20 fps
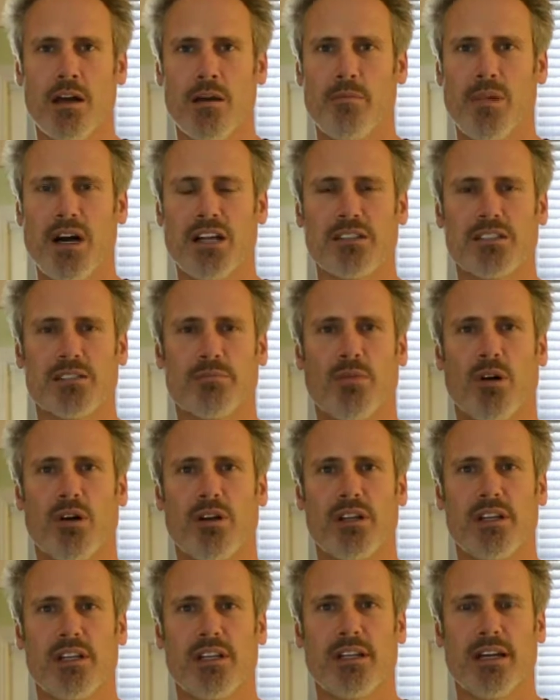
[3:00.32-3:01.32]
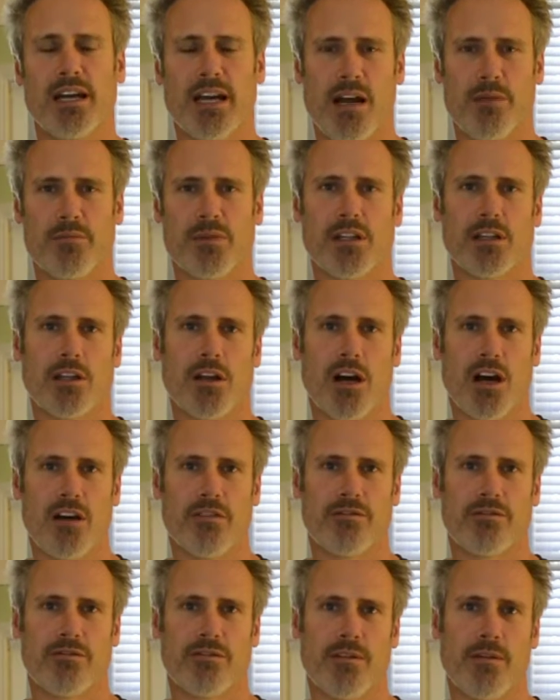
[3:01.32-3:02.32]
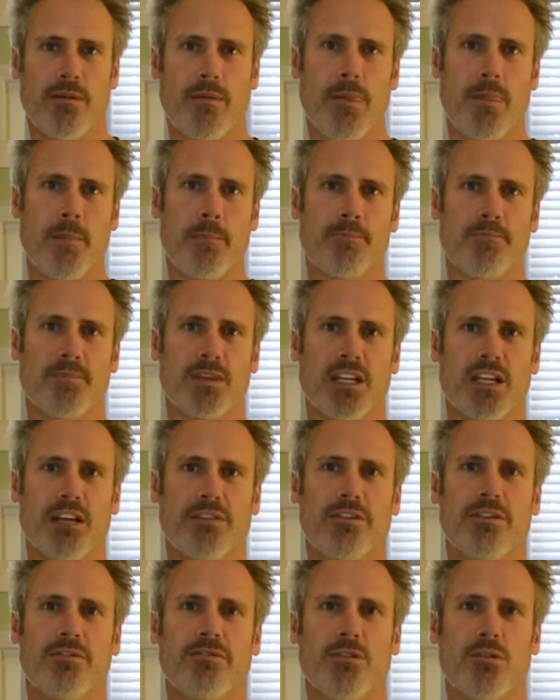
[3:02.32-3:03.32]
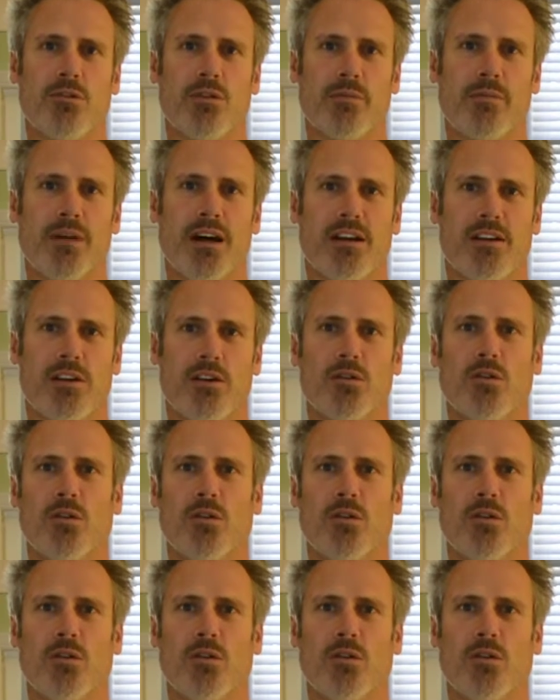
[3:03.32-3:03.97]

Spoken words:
Balanced body, a happier life. If you've thought about it at